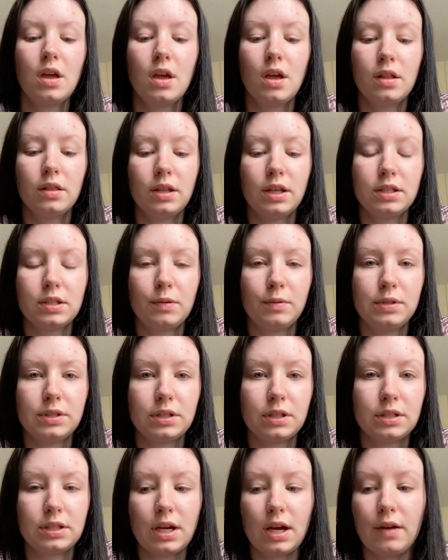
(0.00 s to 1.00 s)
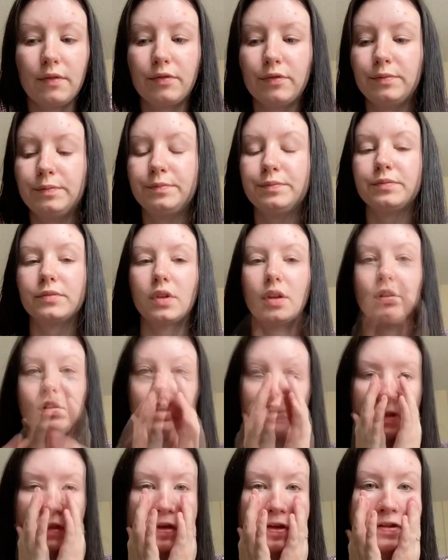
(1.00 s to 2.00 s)
that's always good to have. All right,
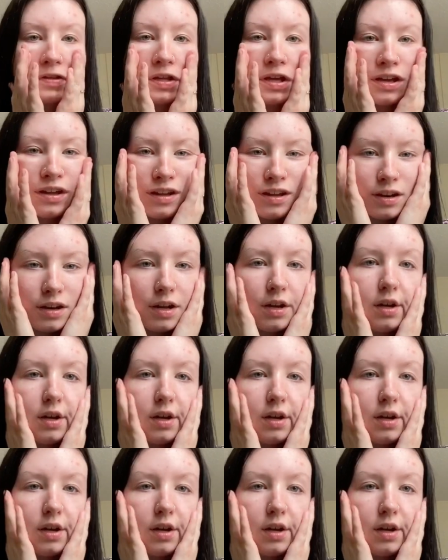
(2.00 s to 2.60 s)
I think that I